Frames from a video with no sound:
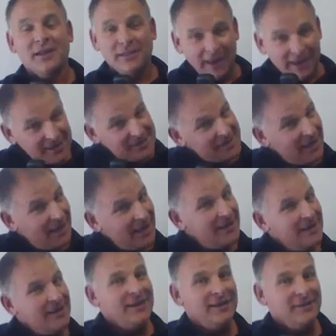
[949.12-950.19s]
Like I said,
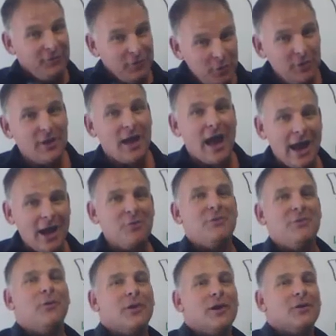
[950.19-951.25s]
if you were to hire
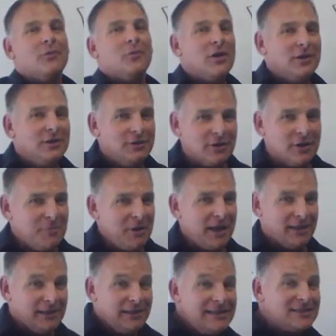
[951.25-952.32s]
me one-on-one, you're going to pay
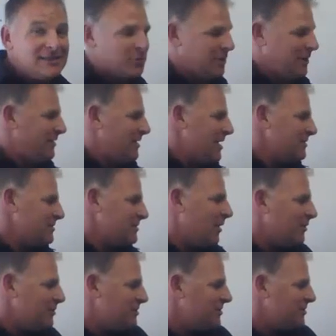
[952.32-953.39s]
at least
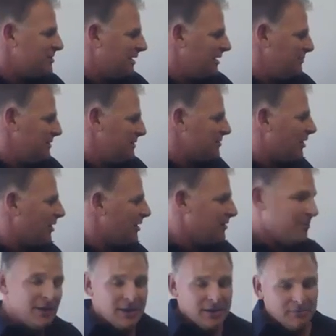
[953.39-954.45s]
$20,000 just to get me started.
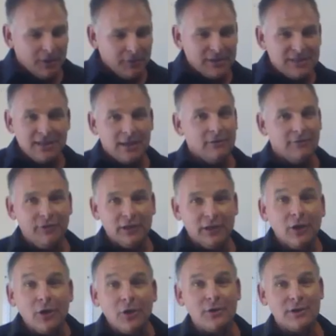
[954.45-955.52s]
My retainer fee
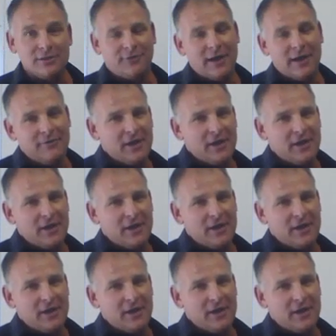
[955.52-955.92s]
alone is $5,000,